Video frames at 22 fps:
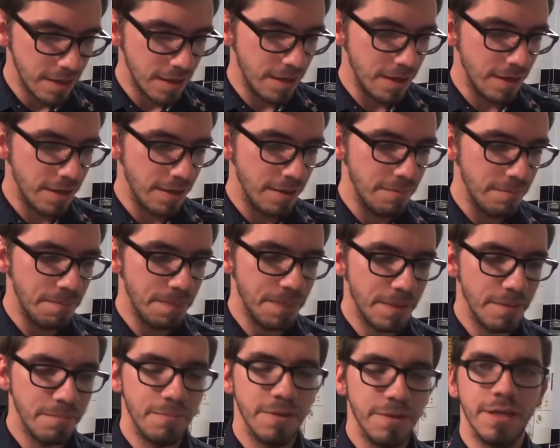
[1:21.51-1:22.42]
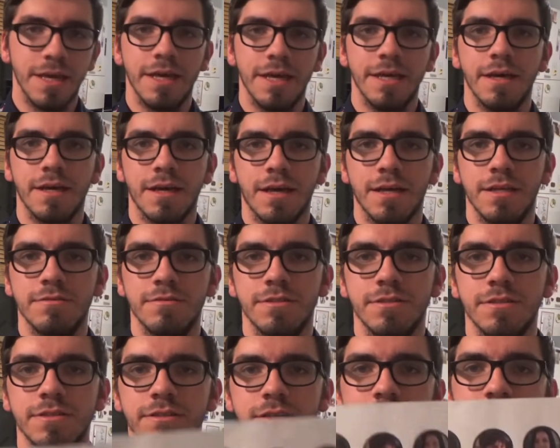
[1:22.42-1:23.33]
Um, but yeah, I kind of
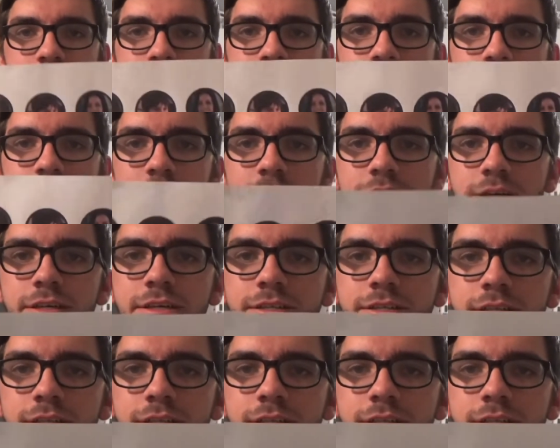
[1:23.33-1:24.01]
just designed these earlier.